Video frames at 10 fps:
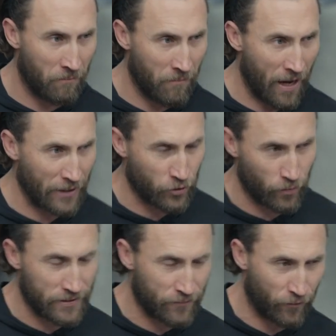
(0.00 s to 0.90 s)
my
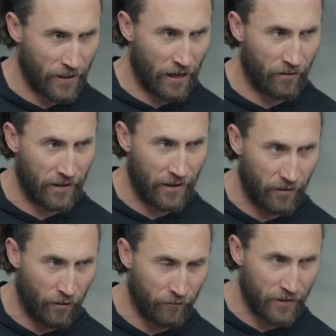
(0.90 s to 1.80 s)
choice for carry
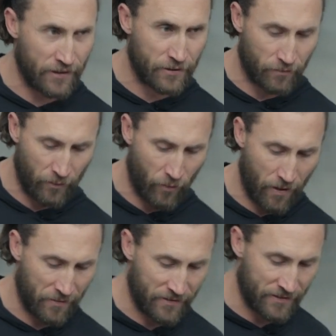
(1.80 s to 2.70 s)
of these three
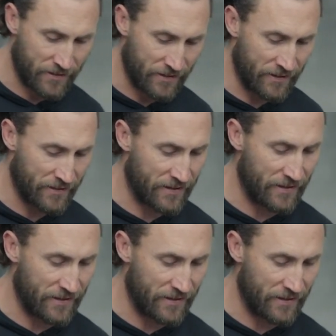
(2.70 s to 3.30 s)
weapons is